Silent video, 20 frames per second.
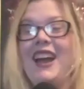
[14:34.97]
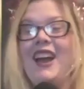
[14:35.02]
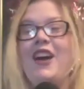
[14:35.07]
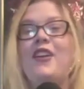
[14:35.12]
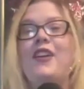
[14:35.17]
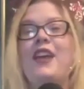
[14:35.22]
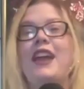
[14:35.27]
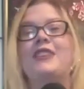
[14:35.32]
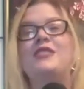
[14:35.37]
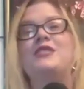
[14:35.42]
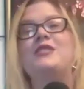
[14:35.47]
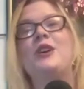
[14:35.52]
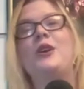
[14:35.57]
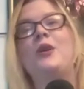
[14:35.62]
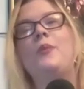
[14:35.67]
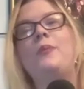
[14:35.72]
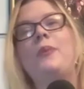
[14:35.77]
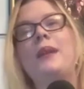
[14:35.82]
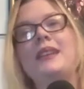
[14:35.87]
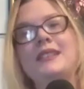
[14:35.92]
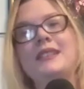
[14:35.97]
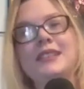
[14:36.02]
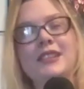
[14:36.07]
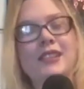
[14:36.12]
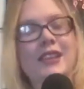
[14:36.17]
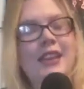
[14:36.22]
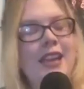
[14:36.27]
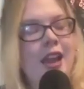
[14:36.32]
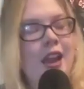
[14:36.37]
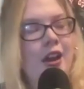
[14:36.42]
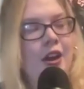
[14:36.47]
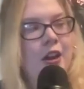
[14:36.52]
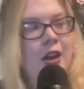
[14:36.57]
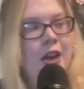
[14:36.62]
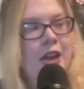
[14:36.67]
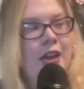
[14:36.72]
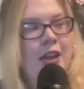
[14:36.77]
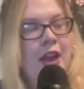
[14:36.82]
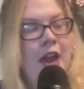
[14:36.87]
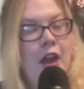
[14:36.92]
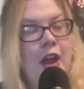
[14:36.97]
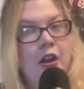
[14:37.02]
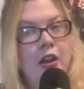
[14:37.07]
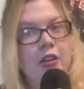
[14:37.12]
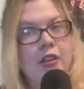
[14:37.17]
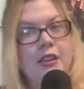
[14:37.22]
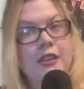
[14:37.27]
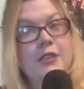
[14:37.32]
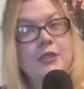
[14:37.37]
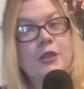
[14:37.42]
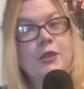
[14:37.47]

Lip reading: Okay, so basically Hera and Heracles.